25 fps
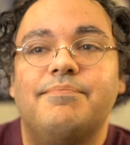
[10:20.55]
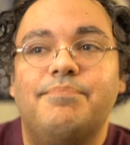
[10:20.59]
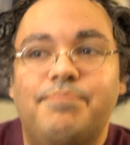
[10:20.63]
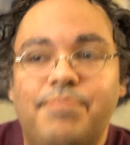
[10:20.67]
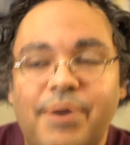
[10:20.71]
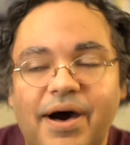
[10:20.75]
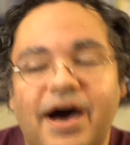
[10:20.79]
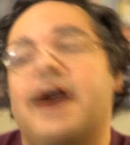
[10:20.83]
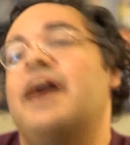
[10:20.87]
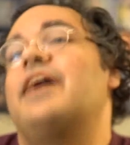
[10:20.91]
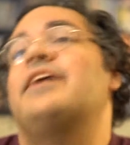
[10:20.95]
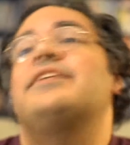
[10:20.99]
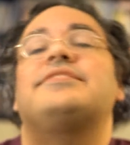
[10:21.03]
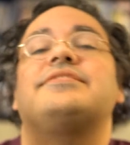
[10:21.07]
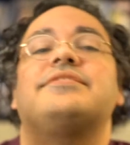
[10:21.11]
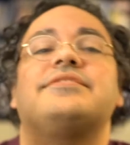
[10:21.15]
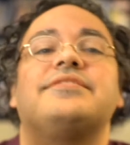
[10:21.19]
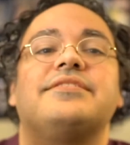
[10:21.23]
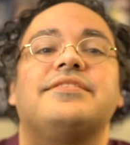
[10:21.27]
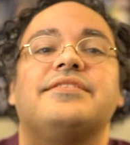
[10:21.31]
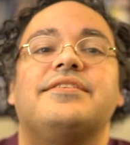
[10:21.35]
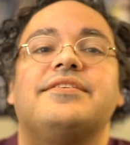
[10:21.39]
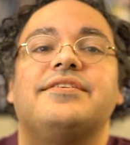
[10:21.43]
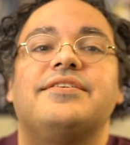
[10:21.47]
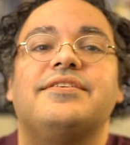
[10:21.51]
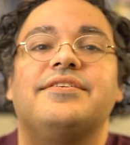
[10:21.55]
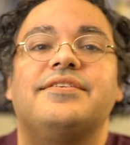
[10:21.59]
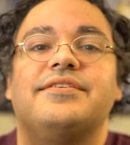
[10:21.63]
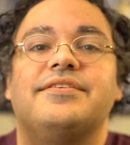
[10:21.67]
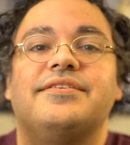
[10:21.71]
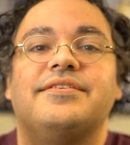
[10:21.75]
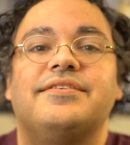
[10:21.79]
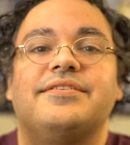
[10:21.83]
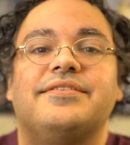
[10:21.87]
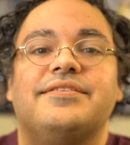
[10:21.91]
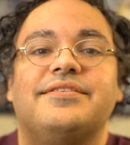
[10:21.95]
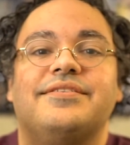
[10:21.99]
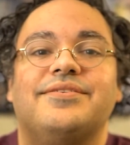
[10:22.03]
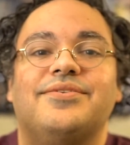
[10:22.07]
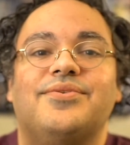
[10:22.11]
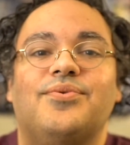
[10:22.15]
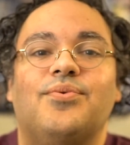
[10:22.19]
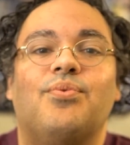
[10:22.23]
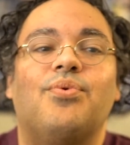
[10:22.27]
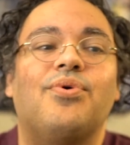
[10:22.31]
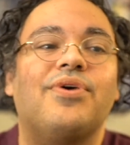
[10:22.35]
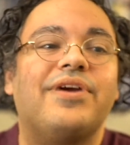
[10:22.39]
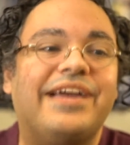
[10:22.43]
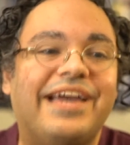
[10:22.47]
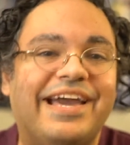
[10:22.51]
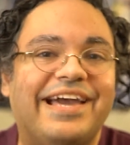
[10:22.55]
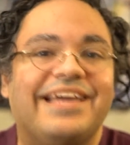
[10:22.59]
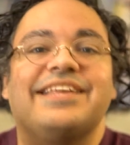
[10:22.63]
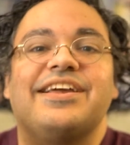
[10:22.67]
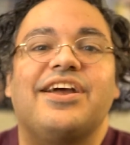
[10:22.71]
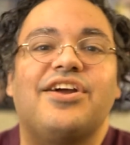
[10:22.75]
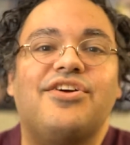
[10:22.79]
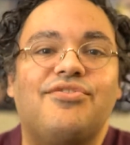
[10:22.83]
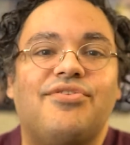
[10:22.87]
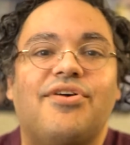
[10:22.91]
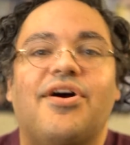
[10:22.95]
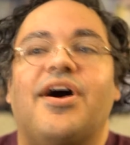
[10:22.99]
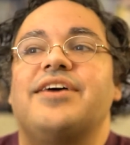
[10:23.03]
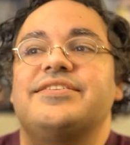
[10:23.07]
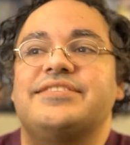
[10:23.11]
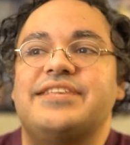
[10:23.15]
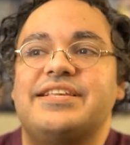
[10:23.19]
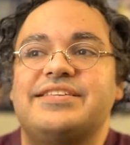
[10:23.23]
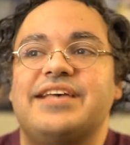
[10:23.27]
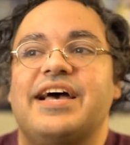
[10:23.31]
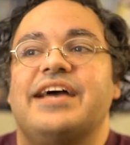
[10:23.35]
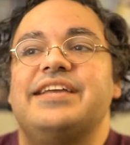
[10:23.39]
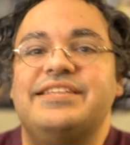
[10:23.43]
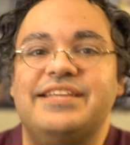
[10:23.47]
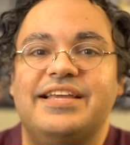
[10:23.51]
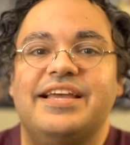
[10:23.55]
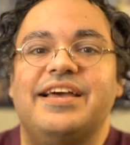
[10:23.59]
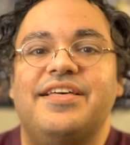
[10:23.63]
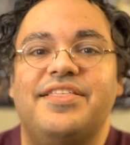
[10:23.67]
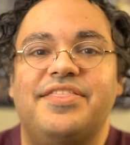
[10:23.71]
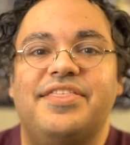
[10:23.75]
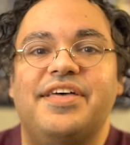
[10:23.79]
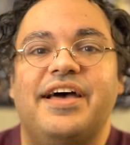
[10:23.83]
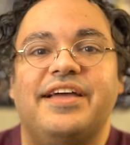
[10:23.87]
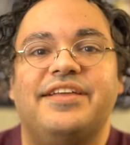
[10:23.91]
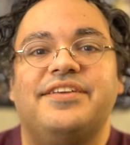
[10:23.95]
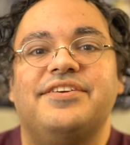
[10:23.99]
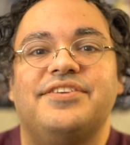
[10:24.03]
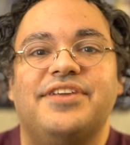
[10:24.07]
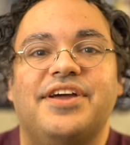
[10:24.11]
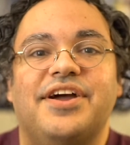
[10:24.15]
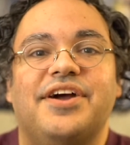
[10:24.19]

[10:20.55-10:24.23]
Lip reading: But we're getting across this idea that, you